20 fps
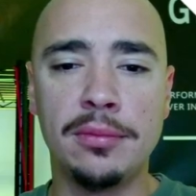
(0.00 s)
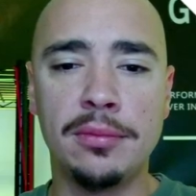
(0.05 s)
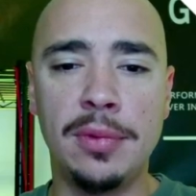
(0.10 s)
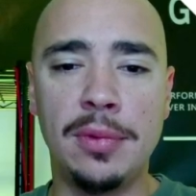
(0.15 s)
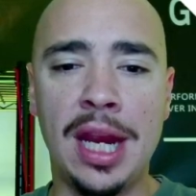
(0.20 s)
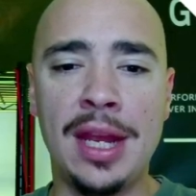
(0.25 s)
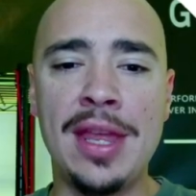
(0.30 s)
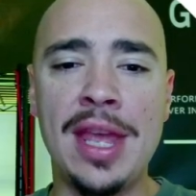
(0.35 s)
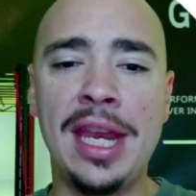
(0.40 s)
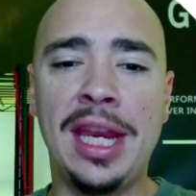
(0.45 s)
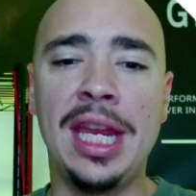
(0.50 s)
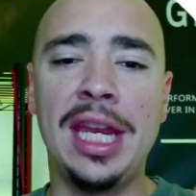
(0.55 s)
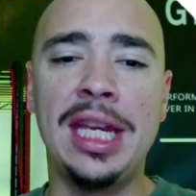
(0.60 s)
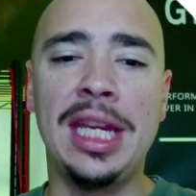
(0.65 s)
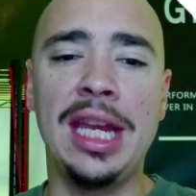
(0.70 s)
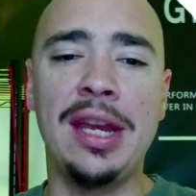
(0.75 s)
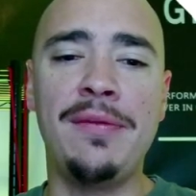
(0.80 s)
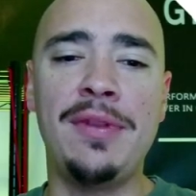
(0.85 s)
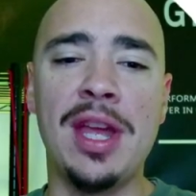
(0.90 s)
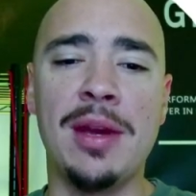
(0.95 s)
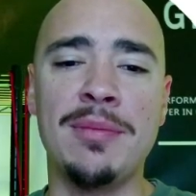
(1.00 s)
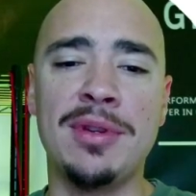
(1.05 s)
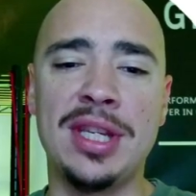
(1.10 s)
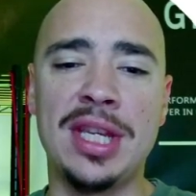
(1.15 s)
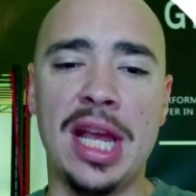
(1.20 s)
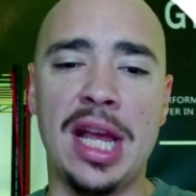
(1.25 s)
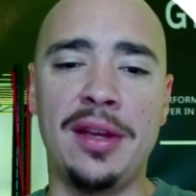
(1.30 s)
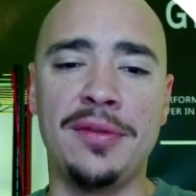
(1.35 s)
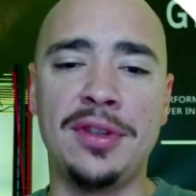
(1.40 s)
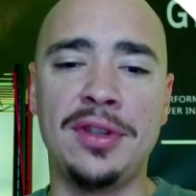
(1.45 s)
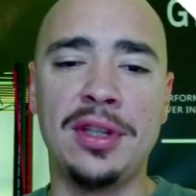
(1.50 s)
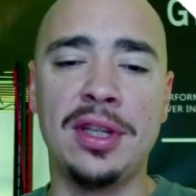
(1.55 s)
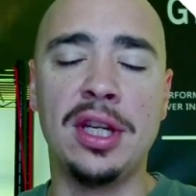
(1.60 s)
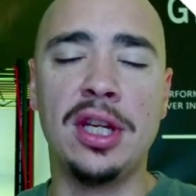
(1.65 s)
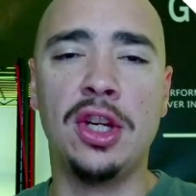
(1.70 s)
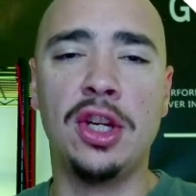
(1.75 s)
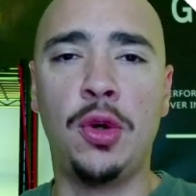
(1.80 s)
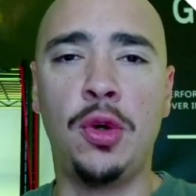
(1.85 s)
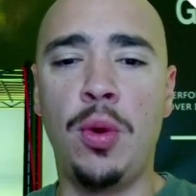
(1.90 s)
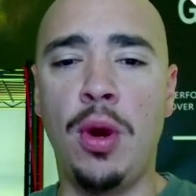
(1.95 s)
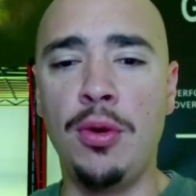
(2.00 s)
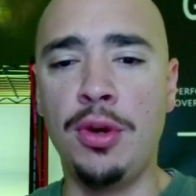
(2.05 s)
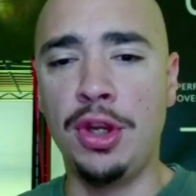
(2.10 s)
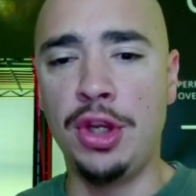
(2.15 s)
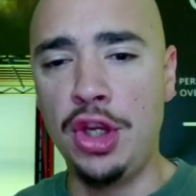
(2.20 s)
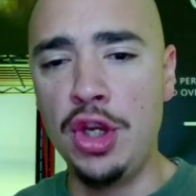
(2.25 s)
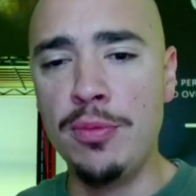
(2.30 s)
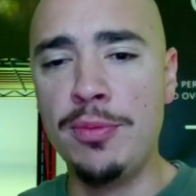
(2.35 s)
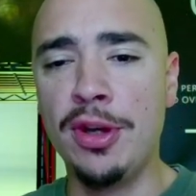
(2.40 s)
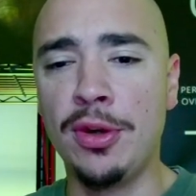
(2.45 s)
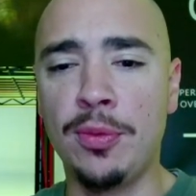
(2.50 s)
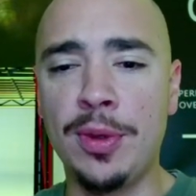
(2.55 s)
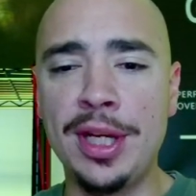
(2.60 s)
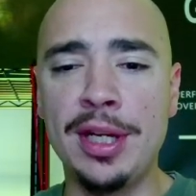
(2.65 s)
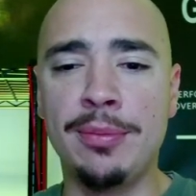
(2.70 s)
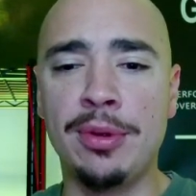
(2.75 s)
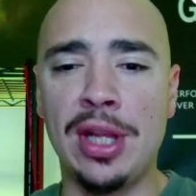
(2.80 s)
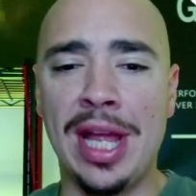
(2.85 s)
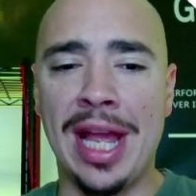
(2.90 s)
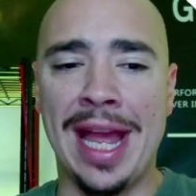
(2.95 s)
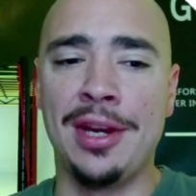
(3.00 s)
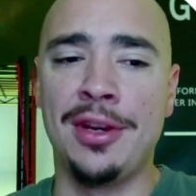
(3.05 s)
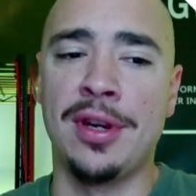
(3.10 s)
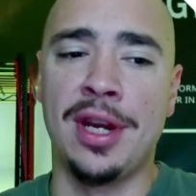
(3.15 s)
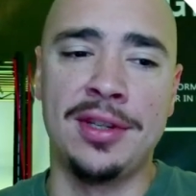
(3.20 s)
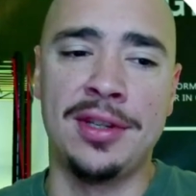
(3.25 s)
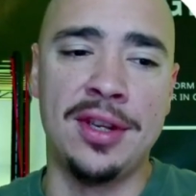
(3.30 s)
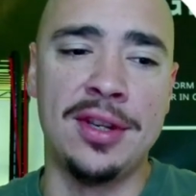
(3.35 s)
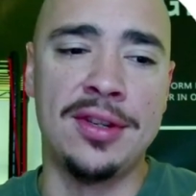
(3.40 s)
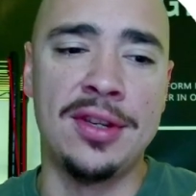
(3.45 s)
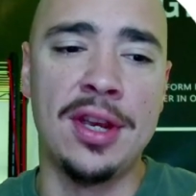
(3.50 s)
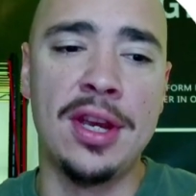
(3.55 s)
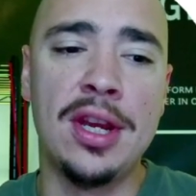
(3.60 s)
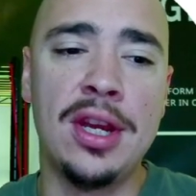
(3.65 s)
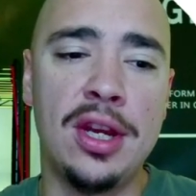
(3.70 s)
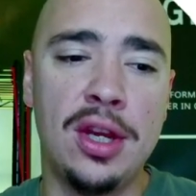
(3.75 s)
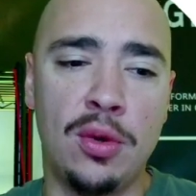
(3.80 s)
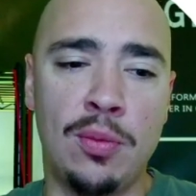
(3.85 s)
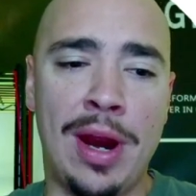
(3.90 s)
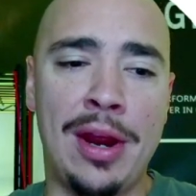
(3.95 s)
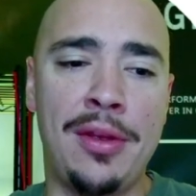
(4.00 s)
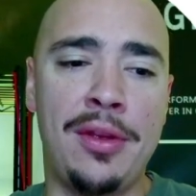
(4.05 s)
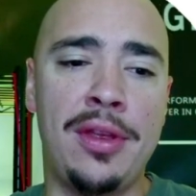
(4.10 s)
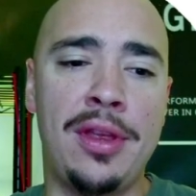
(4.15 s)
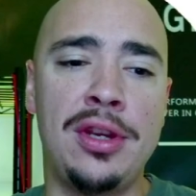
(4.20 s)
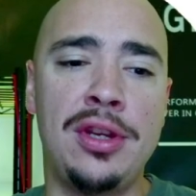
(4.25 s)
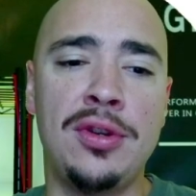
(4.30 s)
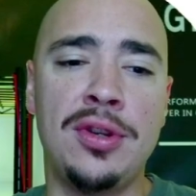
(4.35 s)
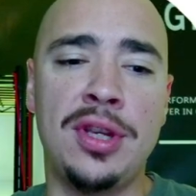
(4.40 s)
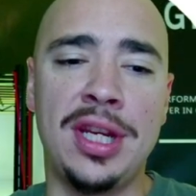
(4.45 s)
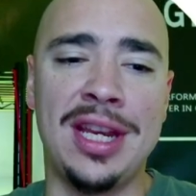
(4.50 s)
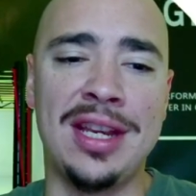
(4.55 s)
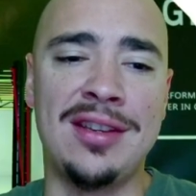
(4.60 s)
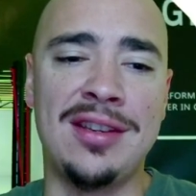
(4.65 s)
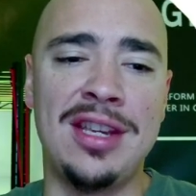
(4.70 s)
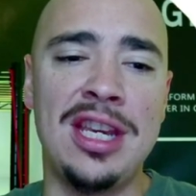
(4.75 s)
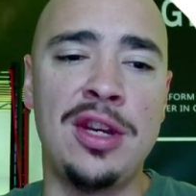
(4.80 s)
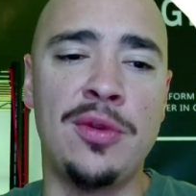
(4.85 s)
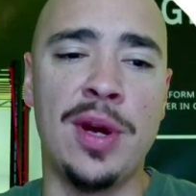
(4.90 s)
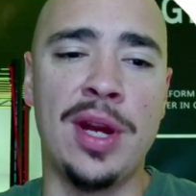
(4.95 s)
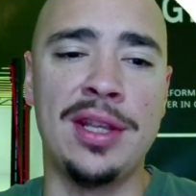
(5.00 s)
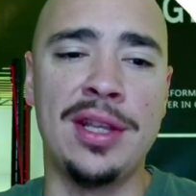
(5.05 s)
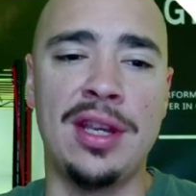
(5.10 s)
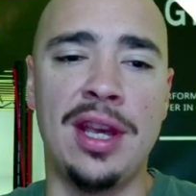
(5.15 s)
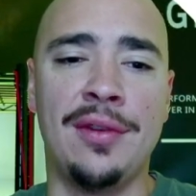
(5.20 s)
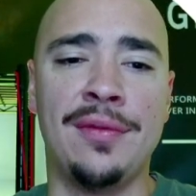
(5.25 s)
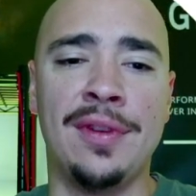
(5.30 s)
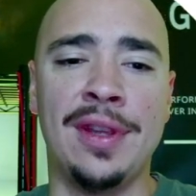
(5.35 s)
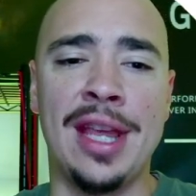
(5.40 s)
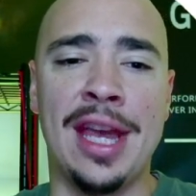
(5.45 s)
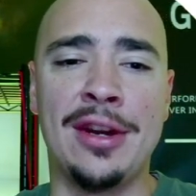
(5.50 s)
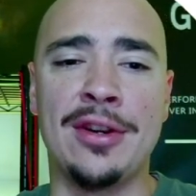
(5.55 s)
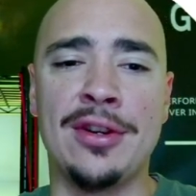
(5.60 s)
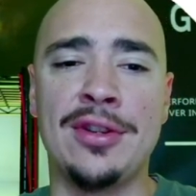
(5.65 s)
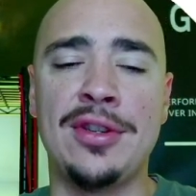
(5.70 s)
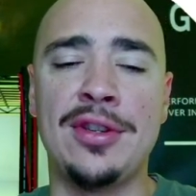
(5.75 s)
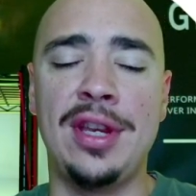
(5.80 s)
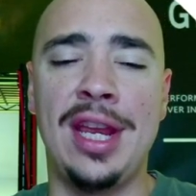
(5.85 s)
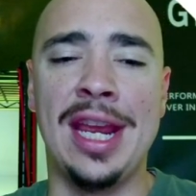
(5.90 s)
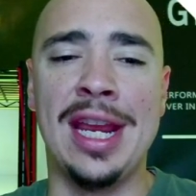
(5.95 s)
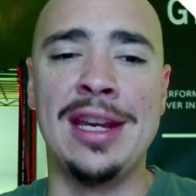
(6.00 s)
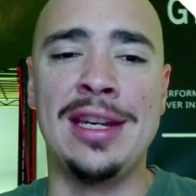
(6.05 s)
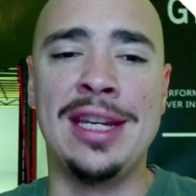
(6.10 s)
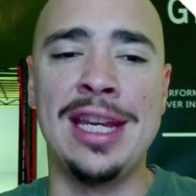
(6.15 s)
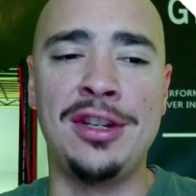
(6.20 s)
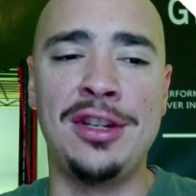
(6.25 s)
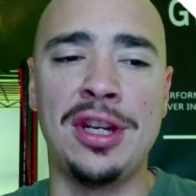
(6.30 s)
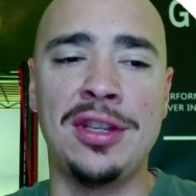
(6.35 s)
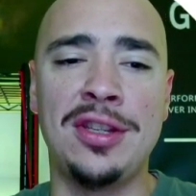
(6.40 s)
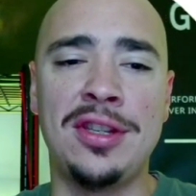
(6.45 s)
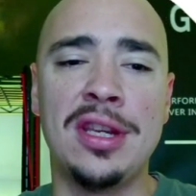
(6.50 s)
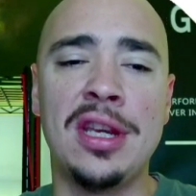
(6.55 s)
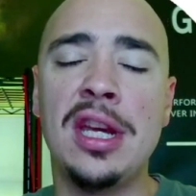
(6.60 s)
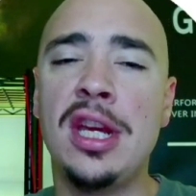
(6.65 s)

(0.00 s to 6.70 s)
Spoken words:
And they can give themselves, quote, human-readable addresses rather than using a sequence of letters and digits.